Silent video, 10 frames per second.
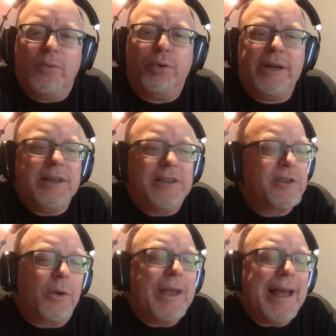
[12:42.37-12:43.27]

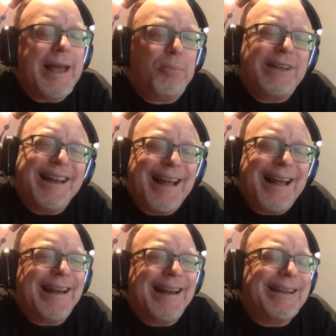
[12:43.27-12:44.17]
Prehistoric. We had to
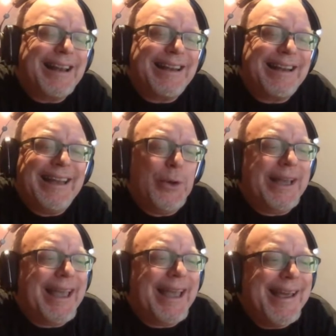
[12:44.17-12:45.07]
get that thing into a
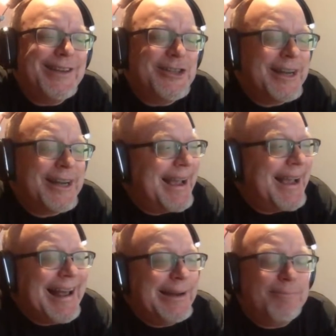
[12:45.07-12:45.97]
cage,
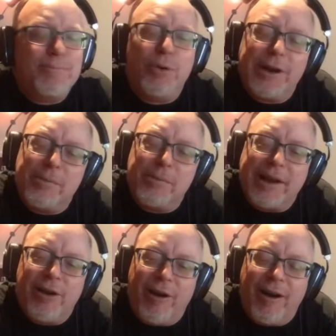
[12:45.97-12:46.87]
and I had to put it in my
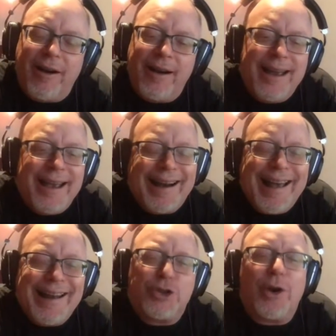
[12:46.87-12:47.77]
car, and I
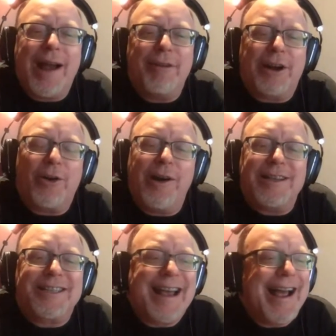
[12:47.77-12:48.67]
had to drive it
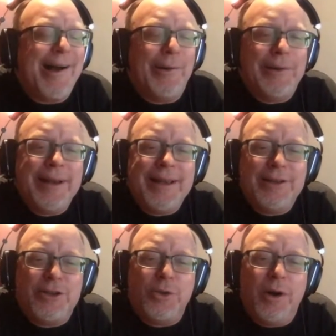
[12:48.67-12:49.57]
across town
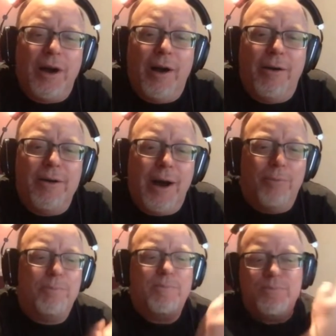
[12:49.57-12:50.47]
to
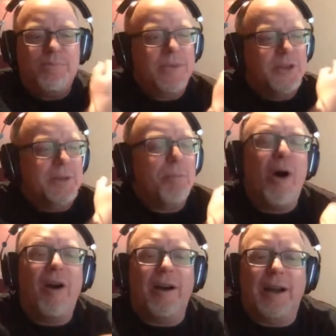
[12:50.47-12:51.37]
there's a
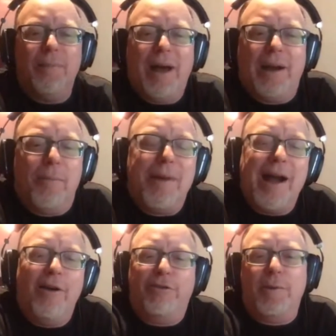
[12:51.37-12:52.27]
park about a
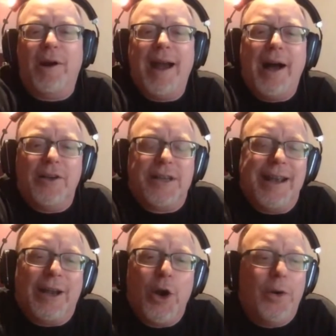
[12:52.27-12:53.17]
mile from our house. I had
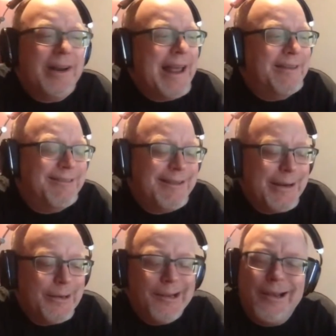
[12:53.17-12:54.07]
to go and
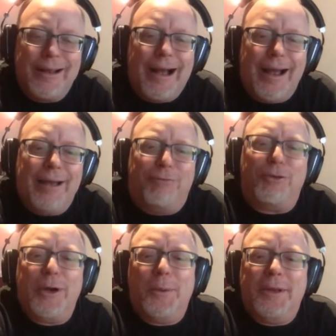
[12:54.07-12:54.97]
a
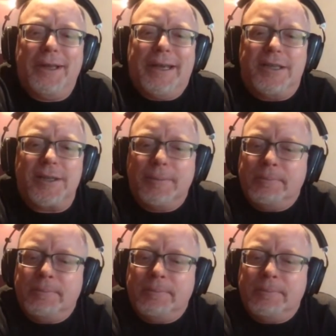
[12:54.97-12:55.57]
free release.